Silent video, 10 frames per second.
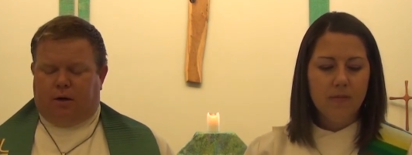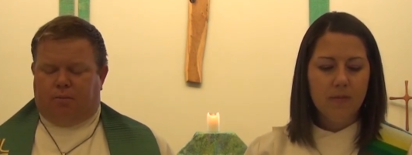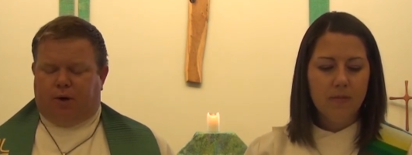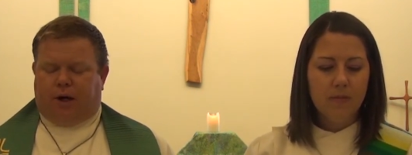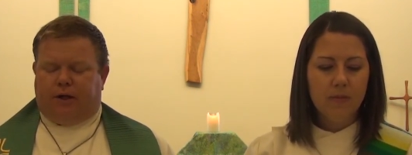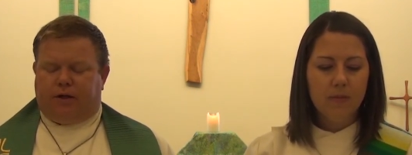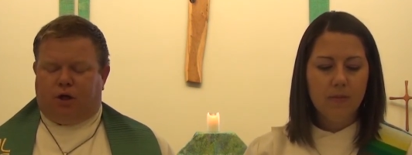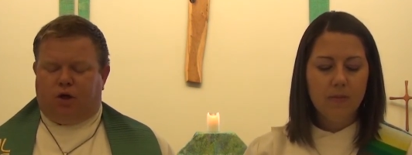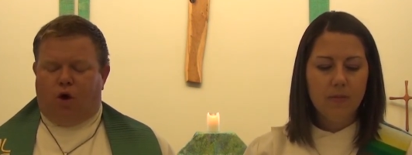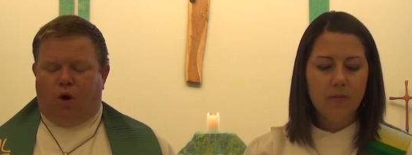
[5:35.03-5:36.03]
Speaker 1: bringing the
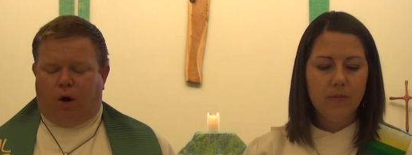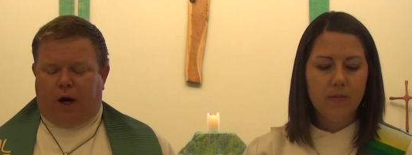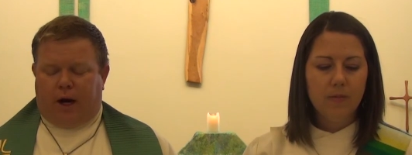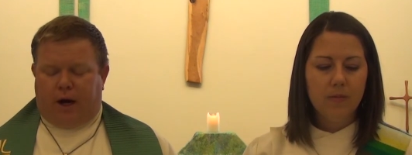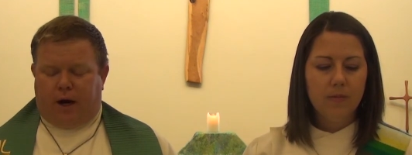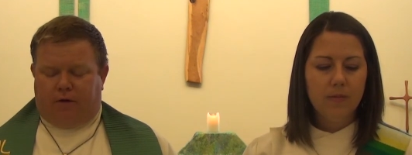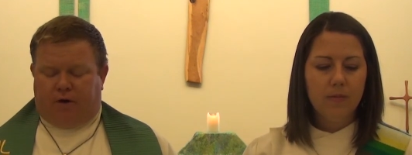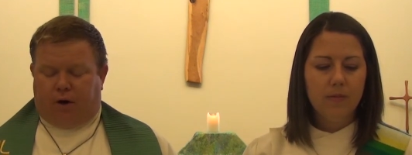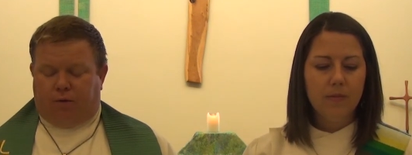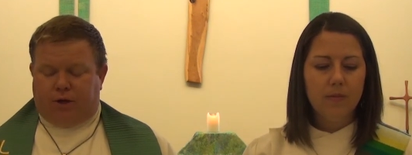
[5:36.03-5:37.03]
glory of
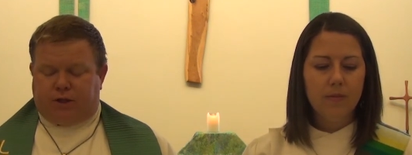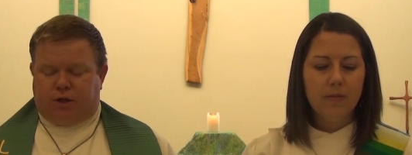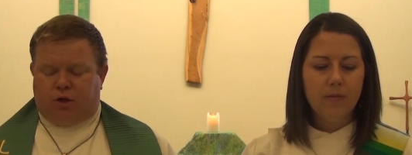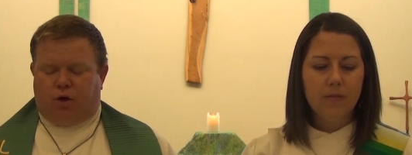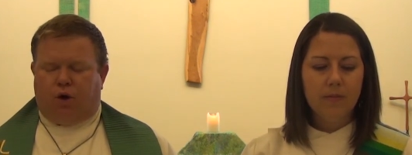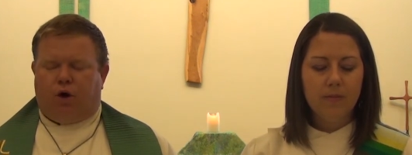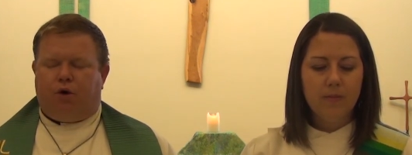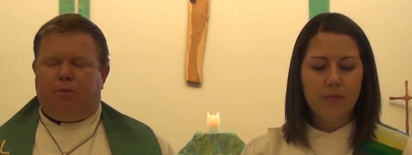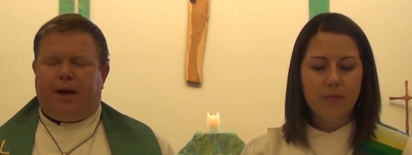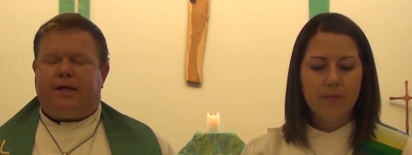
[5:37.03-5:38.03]
our risen Lord
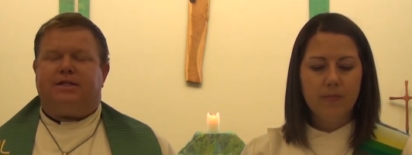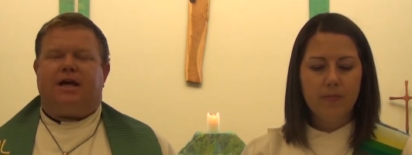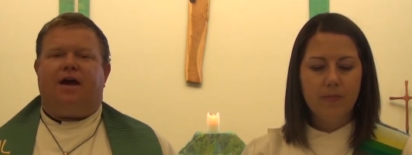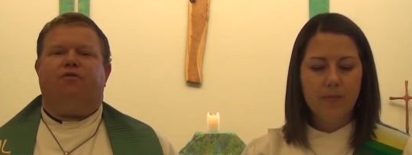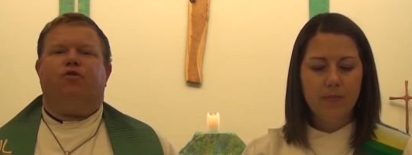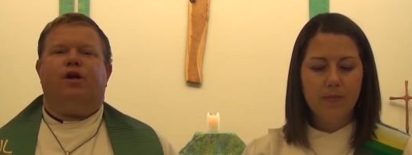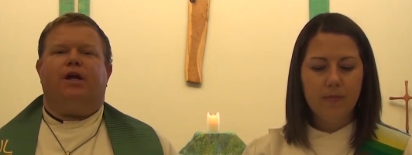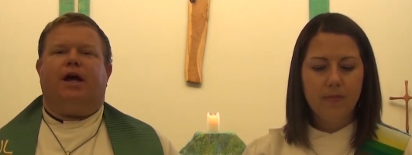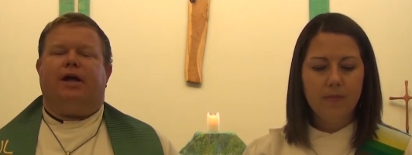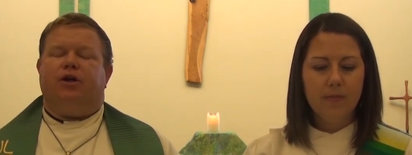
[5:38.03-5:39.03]
who makes every
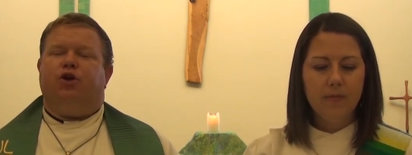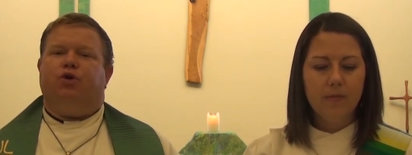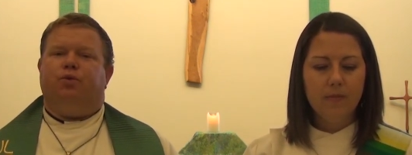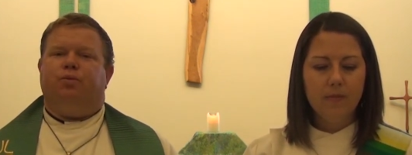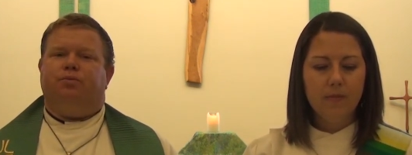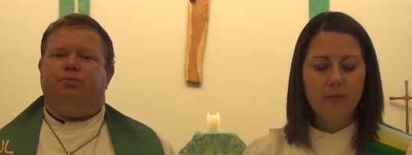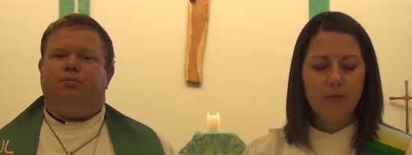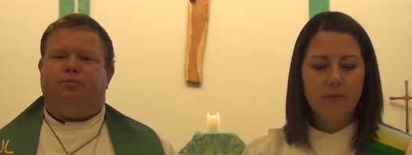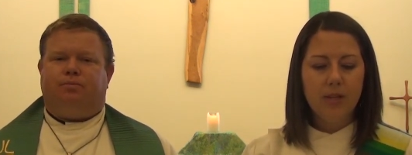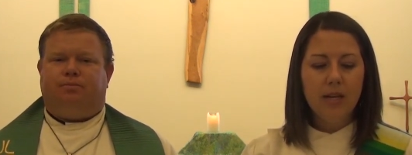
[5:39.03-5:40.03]
day new.
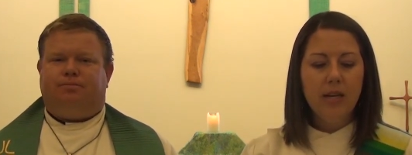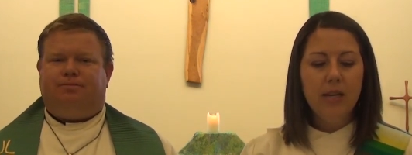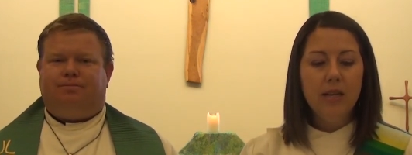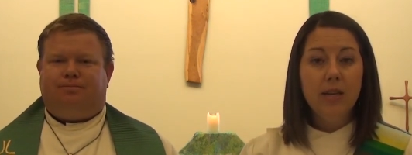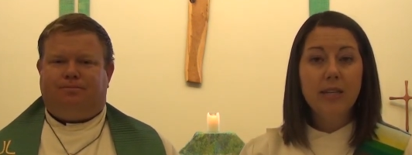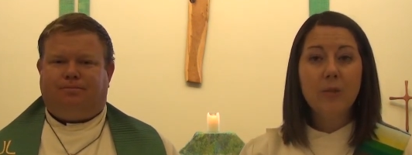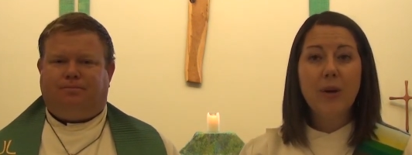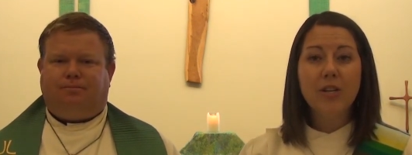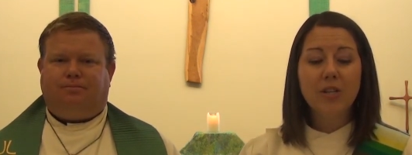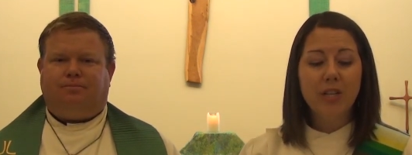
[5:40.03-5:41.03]

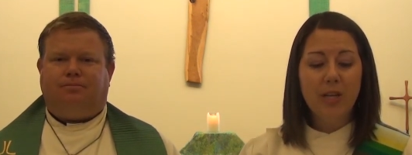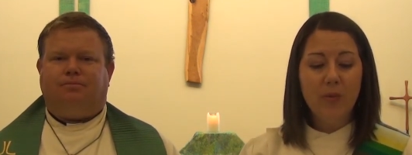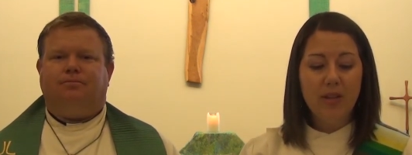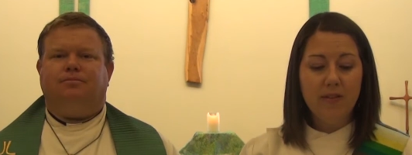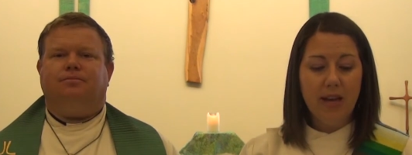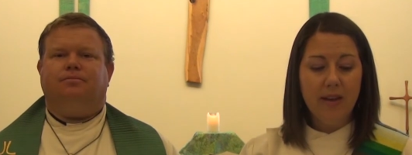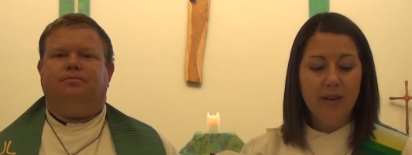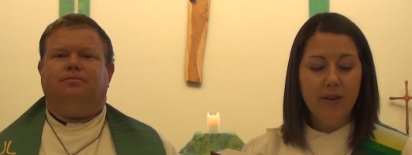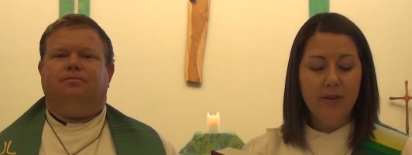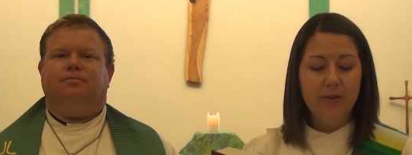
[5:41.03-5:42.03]
Speaker 2: Especially we
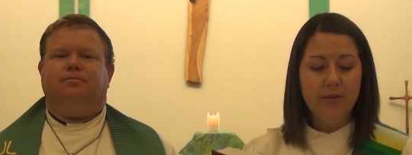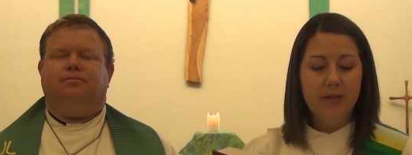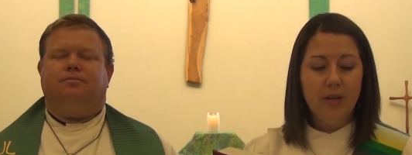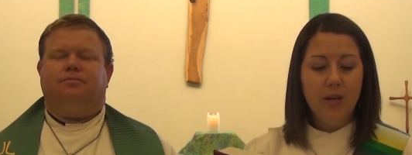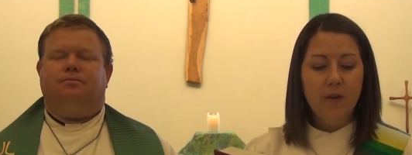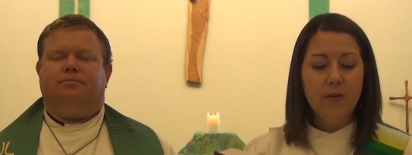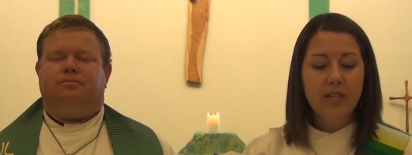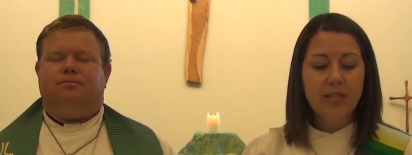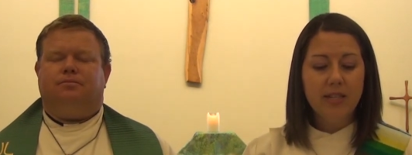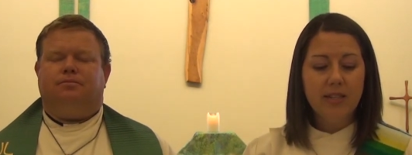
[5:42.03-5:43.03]
thank you for
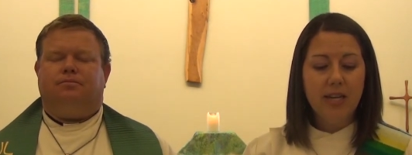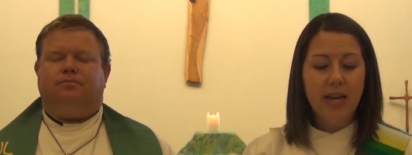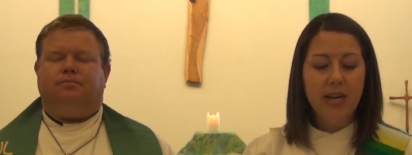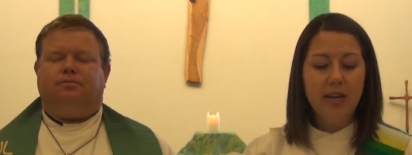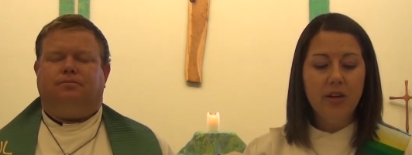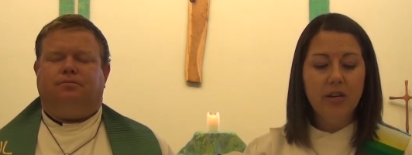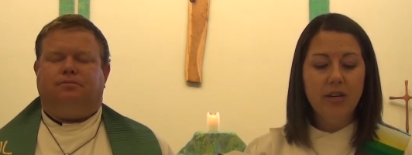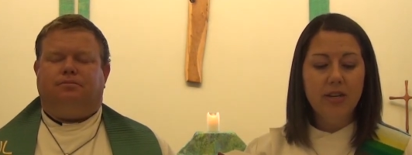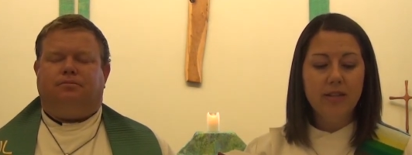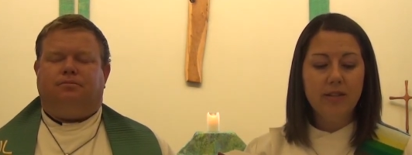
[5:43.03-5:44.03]
the sustaining
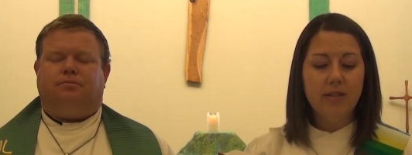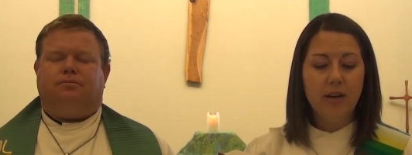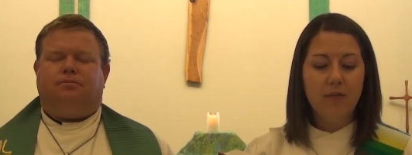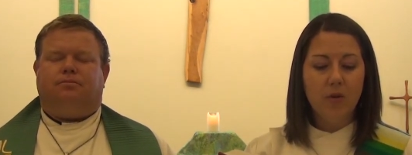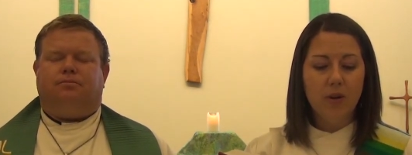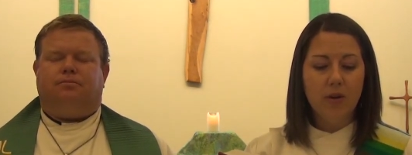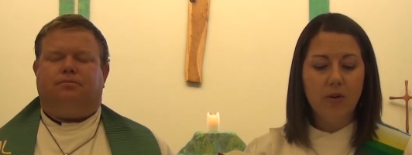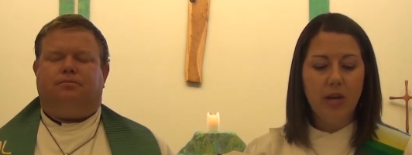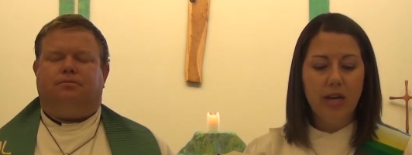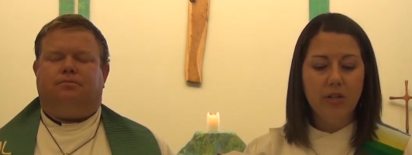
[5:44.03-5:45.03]
goodness of your
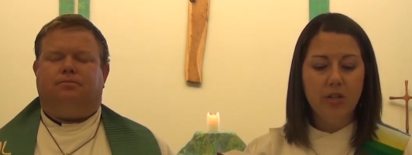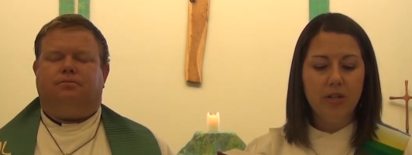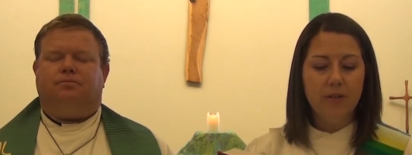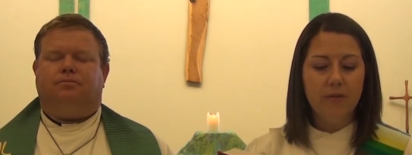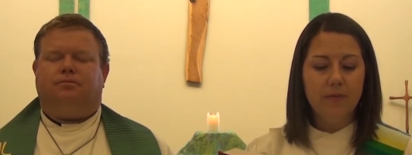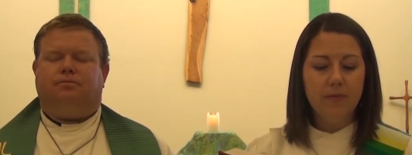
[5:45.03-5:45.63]
creation,